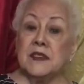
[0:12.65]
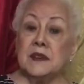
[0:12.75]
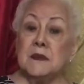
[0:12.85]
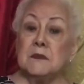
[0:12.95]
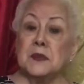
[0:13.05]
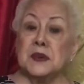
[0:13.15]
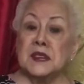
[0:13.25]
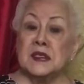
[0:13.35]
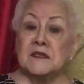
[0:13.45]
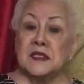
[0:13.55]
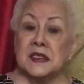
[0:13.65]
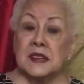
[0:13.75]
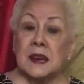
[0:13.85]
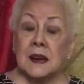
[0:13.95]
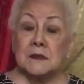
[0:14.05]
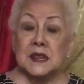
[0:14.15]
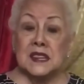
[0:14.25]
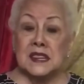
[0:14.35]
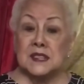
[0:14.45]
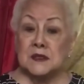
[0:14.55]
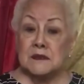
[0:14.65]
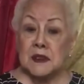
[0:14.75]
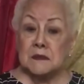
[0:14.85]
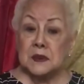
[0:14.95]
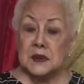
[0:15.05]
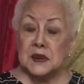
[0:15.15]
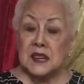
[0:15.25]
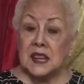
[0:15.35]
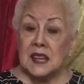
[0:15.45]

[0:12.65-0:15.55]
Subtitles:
very important event coming this November.